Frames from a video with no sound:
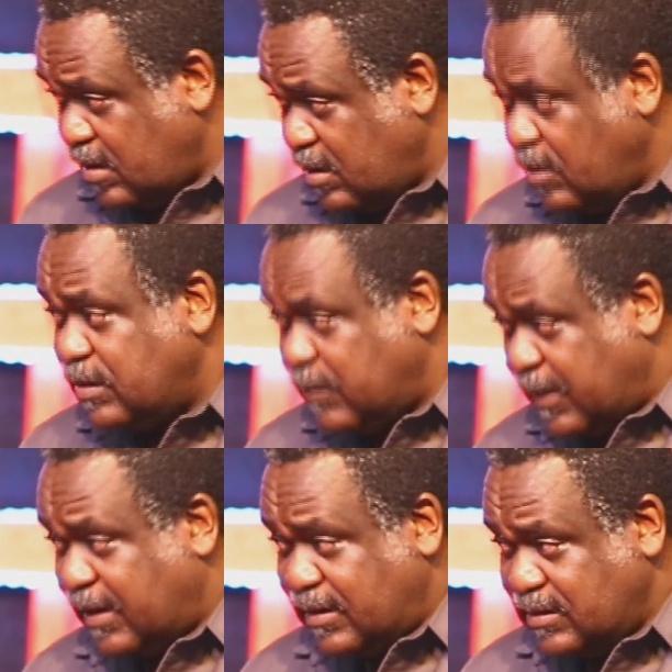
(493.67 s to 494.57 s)
not a
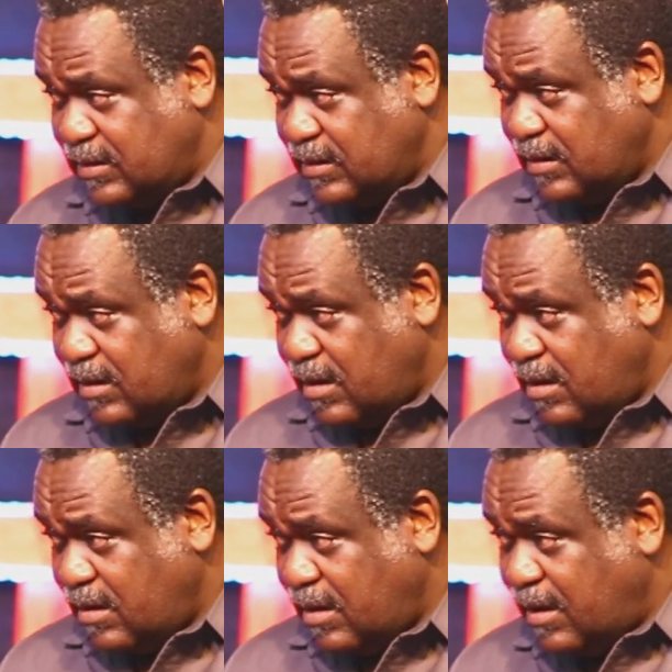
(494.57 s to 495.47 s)
parent,
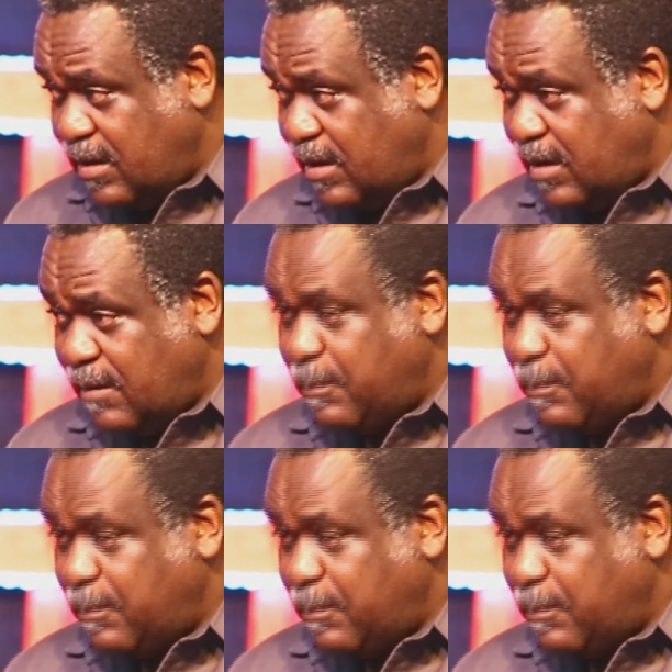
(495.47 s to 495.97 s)
a